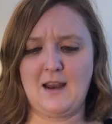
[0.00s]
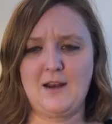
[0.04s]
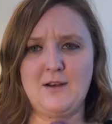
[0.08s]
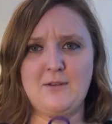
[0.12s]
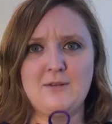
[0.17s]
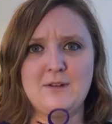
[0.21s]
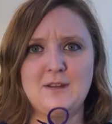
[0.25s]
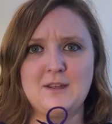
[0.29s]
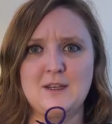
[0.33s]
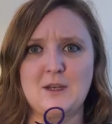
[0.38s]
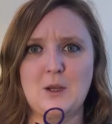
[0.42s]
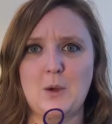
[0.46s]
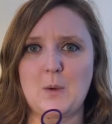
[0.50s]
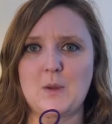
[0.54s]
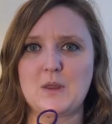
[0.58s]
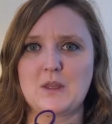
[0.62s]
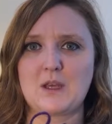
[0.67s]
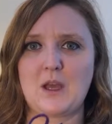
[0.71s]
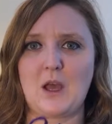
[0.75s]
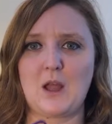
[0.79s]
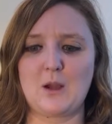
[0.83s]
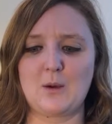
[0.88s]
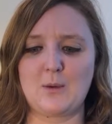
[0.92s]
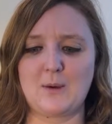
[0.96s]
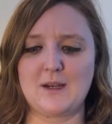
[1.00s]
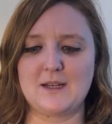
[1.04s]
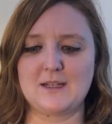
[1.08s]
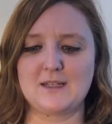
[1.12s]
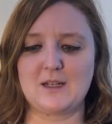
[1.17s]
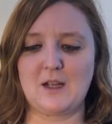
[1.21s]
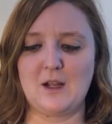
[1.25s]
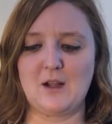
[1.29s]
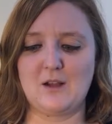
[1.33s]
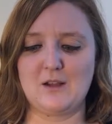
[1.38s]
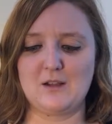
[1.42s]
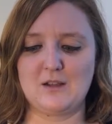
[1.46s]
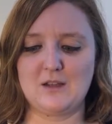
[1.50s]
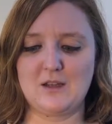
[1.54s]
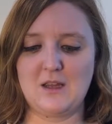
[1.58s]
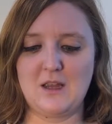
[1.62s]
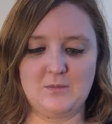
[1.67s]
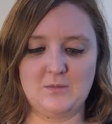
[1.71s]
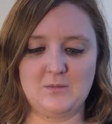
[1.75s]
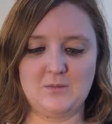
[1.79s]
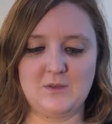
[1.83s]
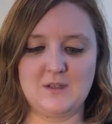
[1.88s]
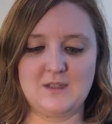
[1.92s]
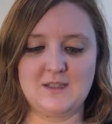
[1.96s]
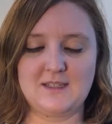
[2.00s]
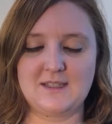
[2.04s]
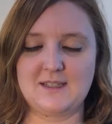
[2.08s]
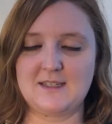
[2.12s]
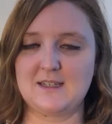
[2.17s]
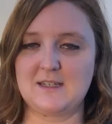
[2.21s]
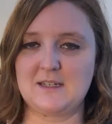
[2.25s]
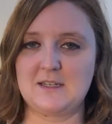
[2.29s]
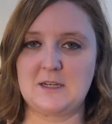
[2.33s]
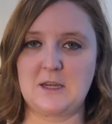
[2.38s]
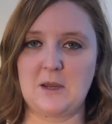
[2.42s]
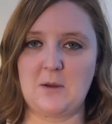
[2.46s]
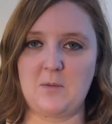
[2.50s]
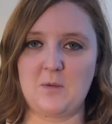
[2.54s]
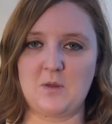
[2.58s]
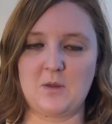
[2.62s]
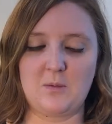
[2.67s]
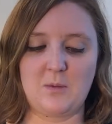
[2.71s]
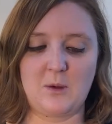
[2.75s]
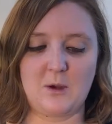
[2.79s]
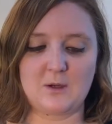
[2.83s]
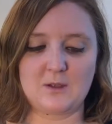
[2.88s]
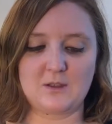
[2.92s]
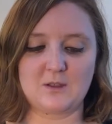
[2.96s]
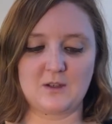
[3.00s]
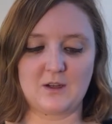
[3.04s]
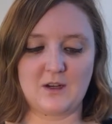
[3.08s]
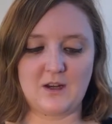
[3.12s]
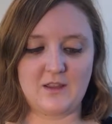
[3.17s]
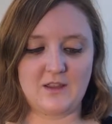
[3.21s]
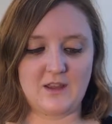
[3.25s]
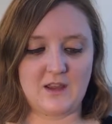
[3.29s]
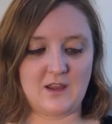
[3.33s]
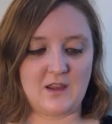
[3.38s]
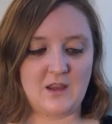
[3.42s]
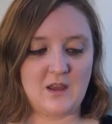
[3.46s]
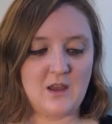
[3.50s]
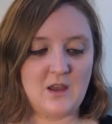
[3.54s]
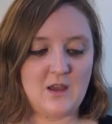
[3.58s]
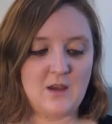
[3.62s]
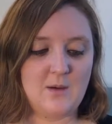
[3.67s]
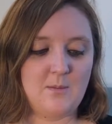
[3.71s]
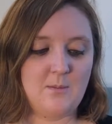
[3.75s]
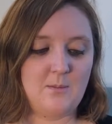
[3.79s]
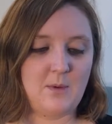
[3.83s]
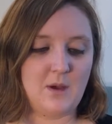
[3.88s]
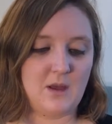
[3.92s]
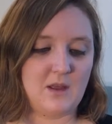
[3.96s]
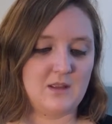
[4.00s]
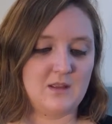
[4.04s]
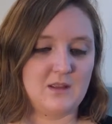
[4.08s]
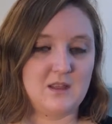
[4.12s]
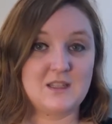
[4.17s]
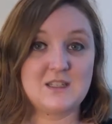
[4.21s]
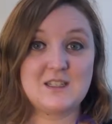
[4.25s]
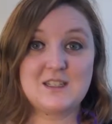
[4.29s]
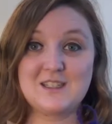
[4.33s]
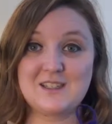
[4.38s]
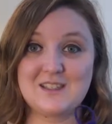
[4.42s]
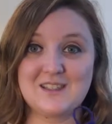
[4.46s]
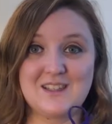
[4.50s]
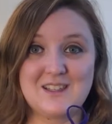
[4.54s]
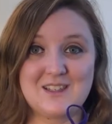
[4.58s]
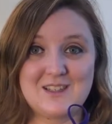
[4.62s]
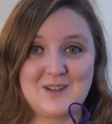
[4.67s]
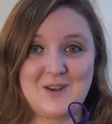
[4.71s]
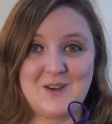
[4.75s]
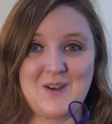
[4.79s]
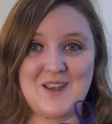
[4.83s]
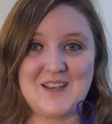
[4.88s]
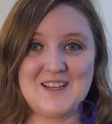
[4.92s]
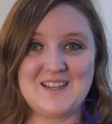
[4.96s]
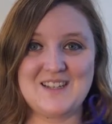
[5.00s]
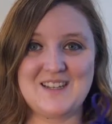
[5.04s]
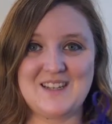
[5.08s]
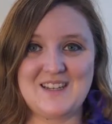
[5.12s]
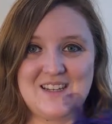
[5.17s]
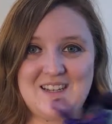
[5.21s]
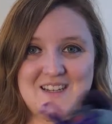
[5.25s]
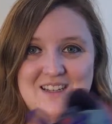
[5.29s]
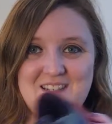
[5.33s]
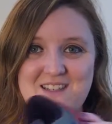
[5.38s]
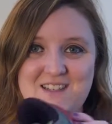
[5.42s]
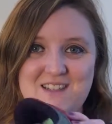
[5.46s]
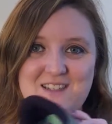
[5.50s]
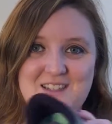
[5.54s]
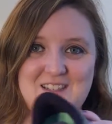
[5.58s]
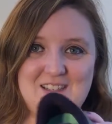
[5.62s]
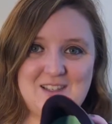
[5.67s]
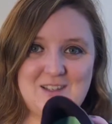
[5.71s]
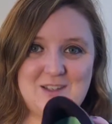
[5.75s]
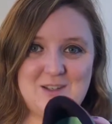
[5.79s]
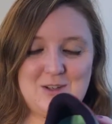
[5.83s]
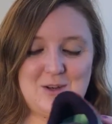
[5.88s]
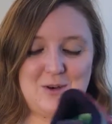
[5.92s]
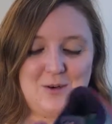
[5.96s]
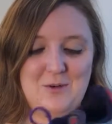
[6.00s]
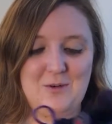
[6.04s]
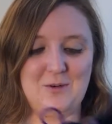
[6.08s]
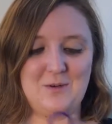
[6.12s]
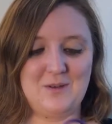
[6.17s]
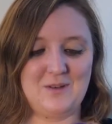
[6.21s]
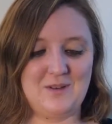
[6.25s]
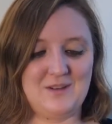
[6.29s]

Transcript: I don't really know what the colorway is called because it didn't come with a box or anything, but let's, let's go ahead and dig into this shoe.